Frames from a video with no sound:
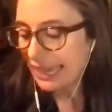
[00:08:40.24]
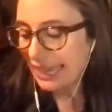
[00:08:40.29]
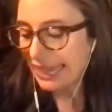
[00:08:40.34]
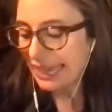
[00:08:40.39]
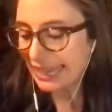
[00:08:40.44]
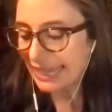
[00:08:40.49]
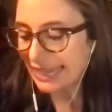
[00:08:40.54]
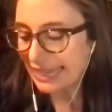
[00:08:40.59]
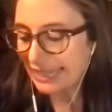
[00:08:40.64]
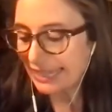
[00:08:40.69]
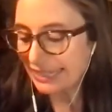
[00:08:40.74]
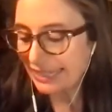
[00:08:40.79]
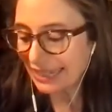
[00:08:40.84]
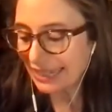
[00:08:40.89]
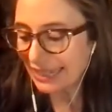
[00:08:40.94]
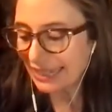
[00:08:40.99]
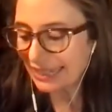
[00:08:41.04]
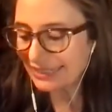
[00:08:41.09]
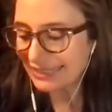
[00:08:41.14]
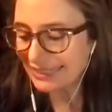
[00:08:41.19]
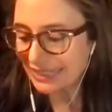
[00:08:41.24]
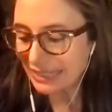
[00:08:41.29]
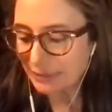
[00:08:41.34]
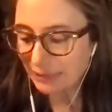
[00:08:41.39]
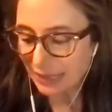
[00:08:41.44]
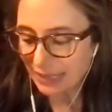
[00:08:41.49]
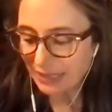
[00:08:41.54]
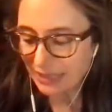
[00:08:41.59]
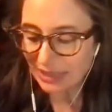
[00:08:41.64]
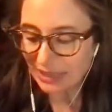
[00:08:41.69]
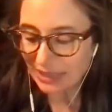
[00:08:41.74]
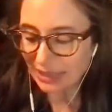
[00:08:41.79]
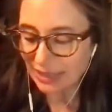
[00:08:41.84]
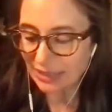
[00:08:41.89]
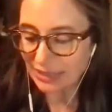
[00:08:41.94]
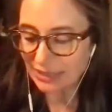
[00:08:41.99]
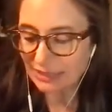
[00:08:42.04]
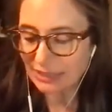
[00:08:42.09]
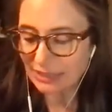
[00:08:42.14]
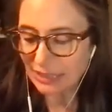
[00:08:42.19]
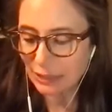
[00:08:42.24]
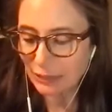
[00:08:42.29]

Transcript: And it seemed like, a